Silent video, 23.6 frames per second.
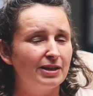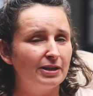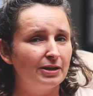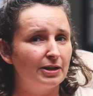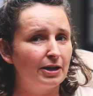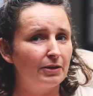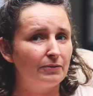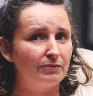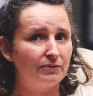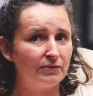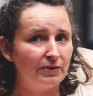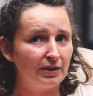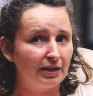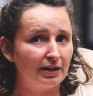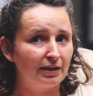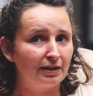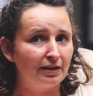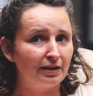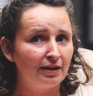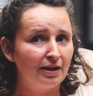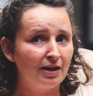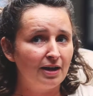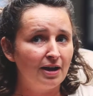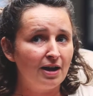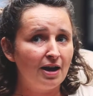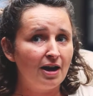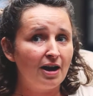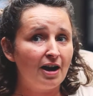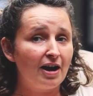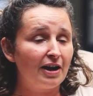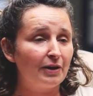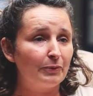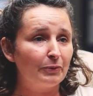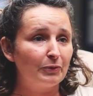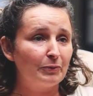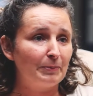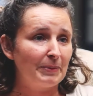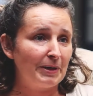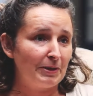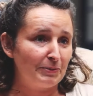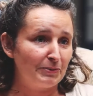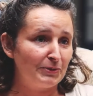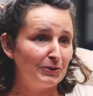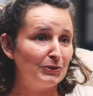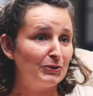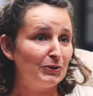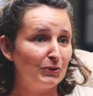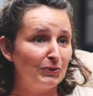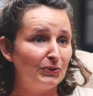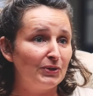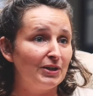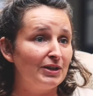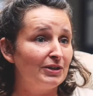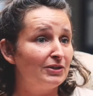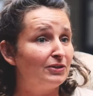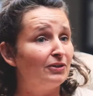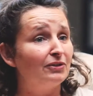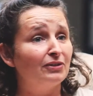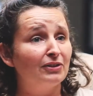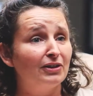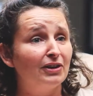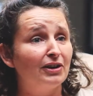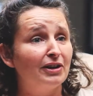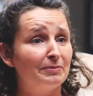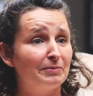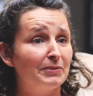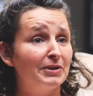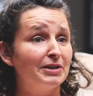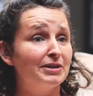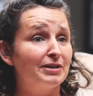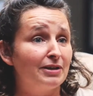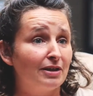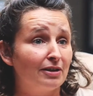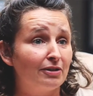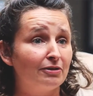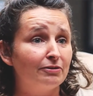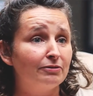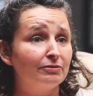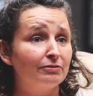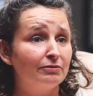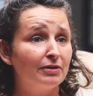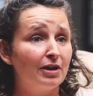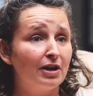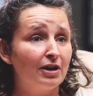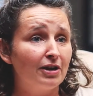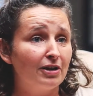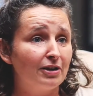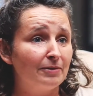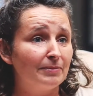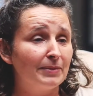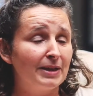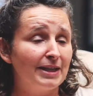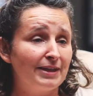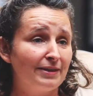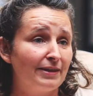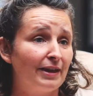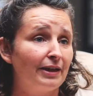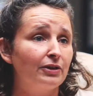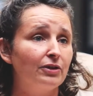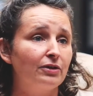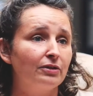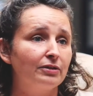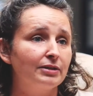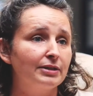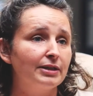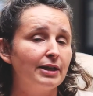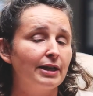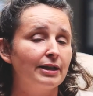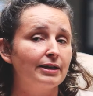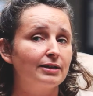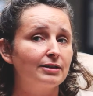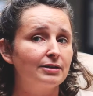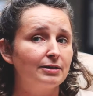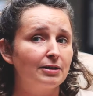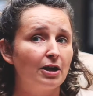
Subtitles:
and I don't think I would be able to do this online myself in that context.